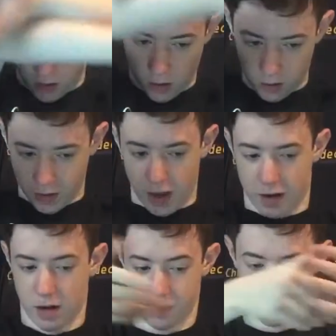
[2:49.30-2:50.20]
All
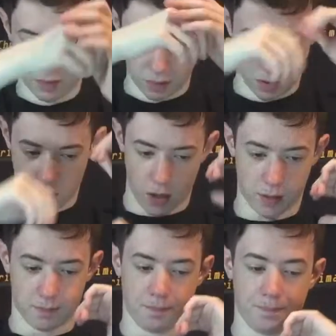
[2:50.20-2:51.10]
that happened.
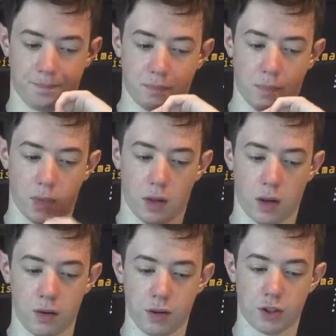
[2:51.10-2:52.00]

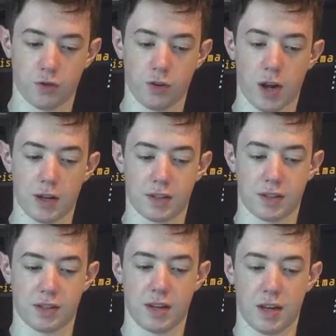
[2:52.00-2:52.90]

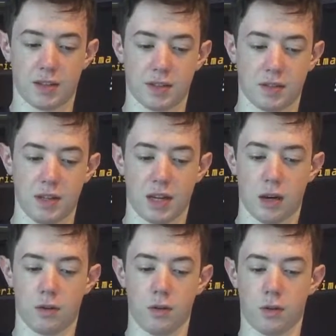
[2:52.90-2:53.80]
Industrialized states seek
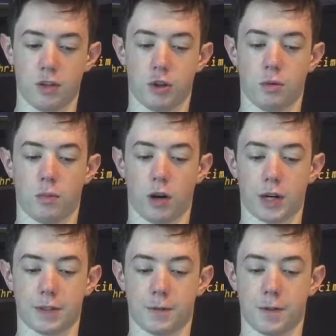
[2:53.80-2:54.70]
out new consumer
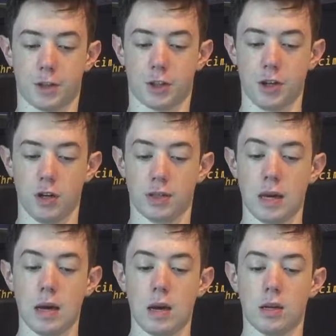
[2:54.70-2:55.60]
markets for finished
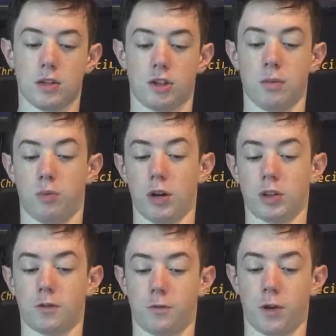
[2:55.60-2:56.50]
goods, such as the
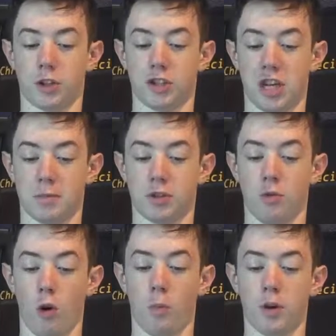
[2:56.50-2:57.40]
British from French attempts
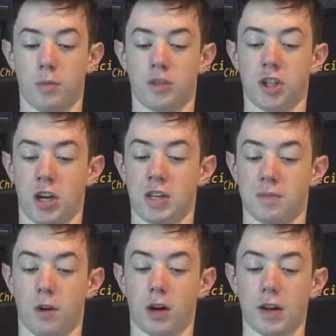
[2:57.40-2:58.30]
to open up
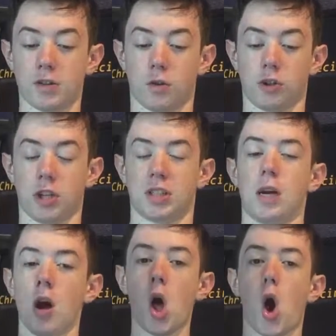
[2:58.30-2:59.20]
Chinese markets, or should I
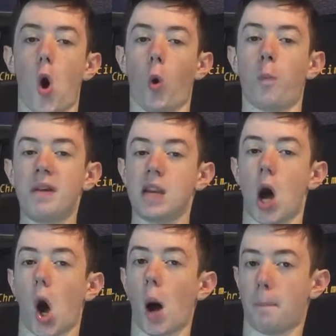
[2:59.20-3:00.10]
say,
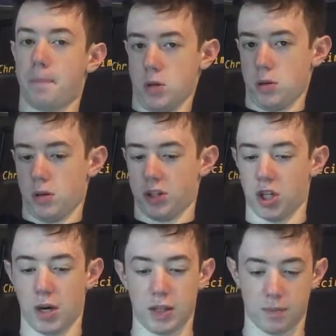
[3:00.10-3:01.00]
open up the
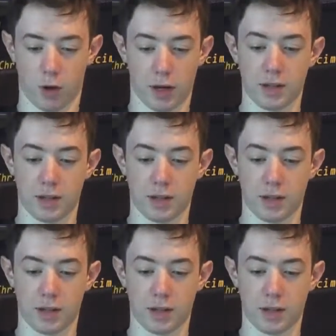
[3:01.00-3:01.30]
Chinese